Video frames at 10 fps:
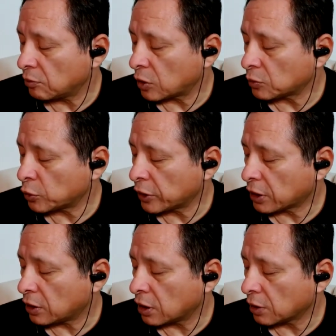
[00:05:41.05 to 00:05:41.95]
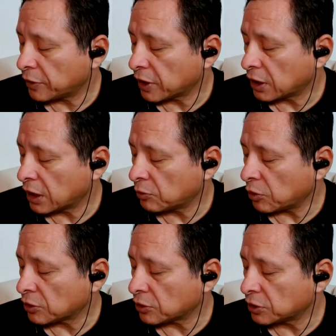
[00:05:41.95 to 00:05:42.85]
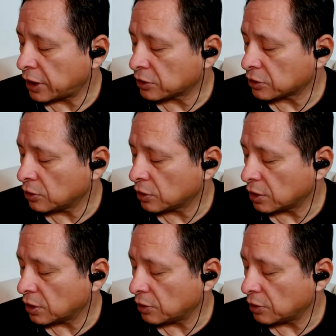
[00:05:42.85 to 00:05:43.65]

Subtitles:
Maud Marie Clark, big name, Arthur Danto,